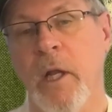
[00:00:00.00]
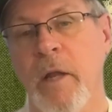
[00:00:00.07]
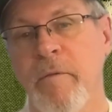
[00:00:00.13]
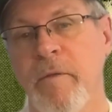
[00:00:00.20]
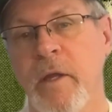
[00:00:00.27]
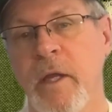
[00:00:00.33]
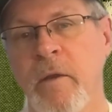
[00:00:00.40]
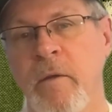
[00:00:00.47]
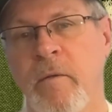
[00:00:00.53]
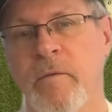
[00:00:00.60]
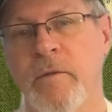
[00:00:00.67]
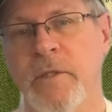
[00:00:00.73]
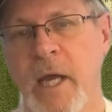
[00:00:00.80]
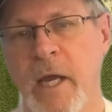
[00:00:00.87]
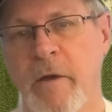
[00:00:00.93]
love the
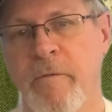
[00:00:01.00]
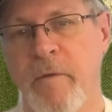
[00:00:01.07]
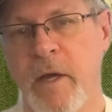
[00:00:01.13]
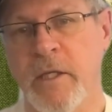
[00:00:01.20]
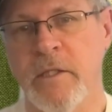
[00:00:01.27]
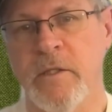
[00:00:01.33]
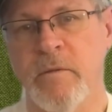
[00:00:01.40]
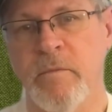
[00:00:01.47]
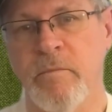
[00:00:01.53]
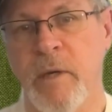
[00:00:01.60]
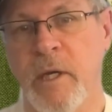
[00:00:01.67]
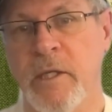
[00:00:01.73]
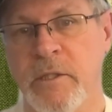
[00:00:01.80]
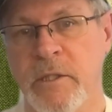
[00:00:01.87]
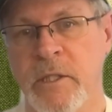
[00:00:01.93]
sacrifice
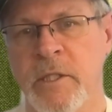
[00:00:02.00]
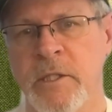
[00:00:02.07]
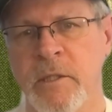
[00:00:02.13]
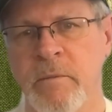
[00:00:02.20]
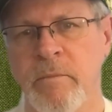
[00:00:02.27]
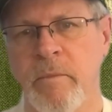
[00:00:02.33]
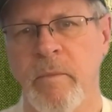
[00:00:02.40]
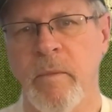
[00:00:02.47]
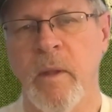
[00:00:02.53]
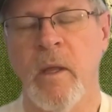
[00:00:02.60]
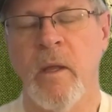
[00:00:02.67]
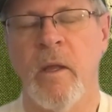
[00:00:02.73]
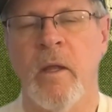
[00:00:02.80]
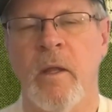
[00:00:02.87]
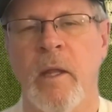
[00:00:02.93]
bunt system
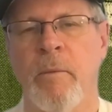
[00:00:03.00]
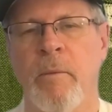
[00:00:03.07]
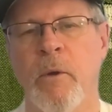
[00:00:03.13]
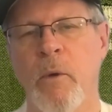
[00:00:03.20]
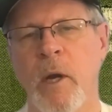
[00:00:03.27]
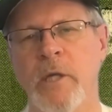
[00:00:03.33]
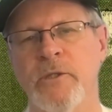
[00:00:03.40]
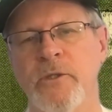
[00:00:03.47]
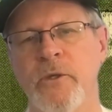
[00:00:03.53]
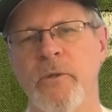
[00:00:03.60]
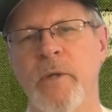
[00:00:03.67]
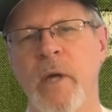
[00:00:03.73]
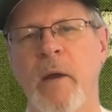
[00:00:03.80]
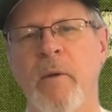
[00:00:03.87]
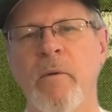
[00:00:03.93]
that requires 2
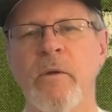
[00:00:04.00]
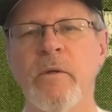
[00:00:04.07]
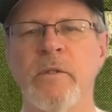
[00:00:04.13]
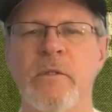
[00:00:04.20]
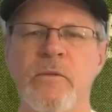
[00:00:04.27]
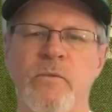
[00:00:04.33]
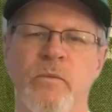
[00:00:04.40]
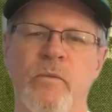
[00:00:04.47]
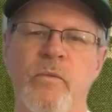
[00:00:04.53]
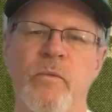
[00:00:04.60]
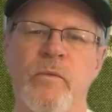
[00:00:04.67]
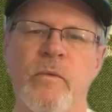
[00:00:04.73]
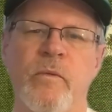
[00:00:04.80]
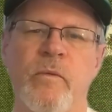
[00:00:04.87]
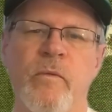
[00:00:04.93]
die rolls
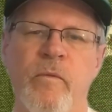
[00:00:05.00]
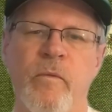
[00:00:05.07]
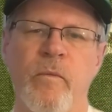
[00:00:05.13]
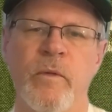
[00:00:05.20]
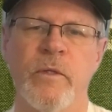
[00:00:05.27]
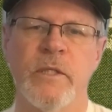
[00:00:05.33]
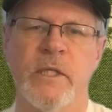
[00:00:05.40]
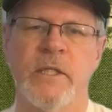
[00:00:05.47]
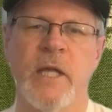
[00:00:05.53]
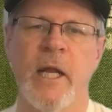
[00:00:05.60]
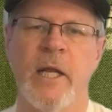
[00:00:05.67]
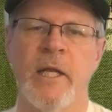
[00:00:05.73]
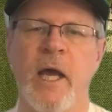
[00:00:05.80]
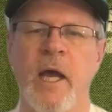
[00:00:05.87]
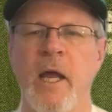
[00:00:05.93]
with
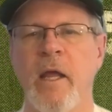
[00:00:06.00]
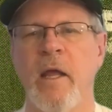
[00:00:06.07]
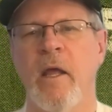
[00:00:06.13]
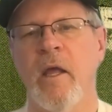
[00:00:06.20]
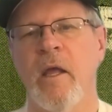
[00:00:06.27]
6-sided die.